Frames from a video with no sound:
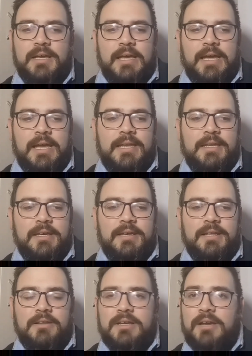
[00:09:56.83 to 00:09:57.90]
And
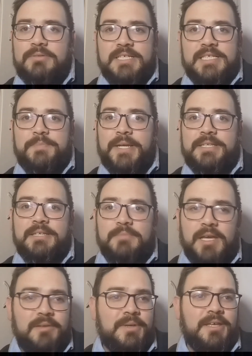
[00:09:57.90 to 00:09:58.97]
look, I was expecting
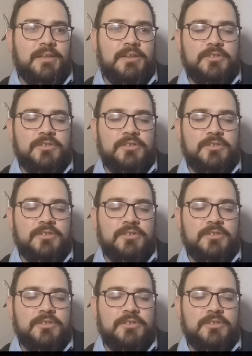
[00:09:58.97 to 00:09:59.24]
maybe,